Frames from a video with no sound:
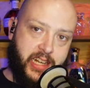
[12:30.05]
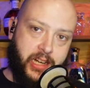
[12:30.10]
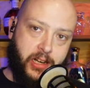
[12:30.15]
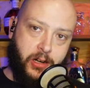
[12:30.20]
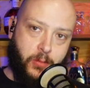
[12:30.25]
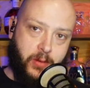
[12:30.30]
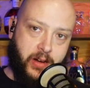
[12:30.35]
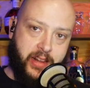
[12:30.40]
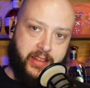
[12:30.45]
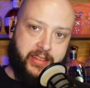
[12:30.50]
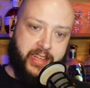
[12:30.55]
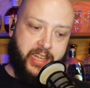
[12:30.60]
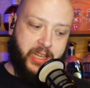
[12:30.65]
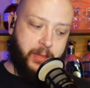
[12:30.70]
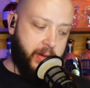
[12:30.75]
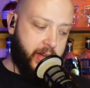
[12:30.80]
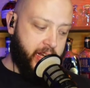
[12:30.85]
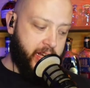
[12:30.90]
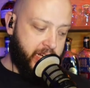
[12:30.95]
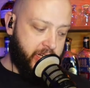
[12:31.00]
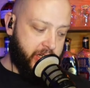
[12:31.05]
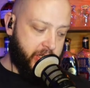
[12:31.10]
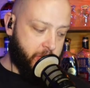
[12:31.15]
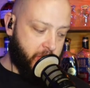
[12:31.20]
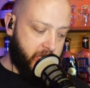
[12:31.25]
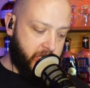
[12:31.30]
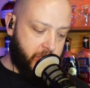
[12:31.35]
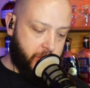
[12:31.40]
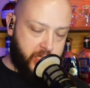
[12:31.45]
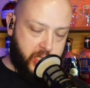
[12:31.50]
I don't want to think about it. I just
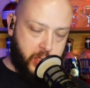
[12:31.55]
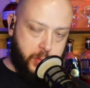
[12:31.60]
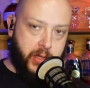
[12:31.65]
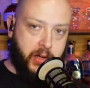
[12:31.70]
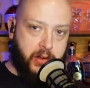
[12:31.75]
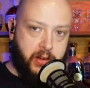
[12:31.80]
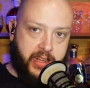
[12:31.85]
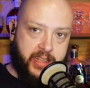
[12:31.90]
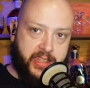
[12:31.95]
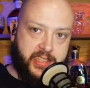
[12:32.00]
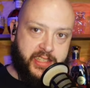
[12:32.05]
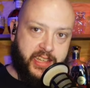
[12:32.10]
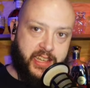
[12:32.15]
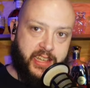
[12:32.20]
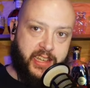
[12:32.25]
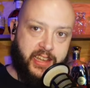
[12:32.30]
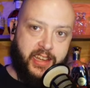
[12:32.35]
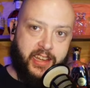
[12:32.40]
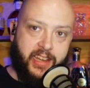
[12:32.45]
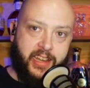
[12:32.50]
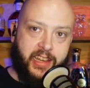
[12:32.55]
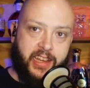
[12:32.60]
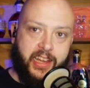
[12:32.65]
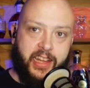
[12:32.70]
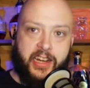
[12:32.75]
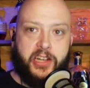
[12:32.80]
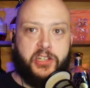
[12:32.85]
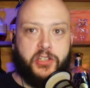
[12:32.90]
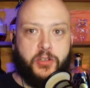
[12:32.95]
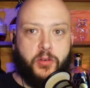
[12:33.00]
want to experience it
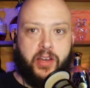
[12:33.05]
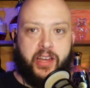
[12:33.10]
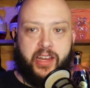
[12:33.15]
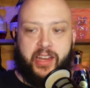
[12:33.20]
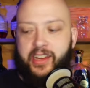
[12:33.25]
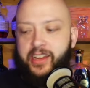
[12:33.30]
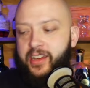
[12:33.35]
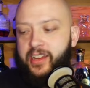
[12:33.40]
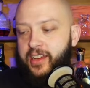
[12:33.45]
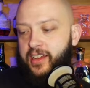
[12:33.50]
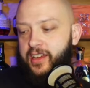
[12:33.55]
and enjoy it.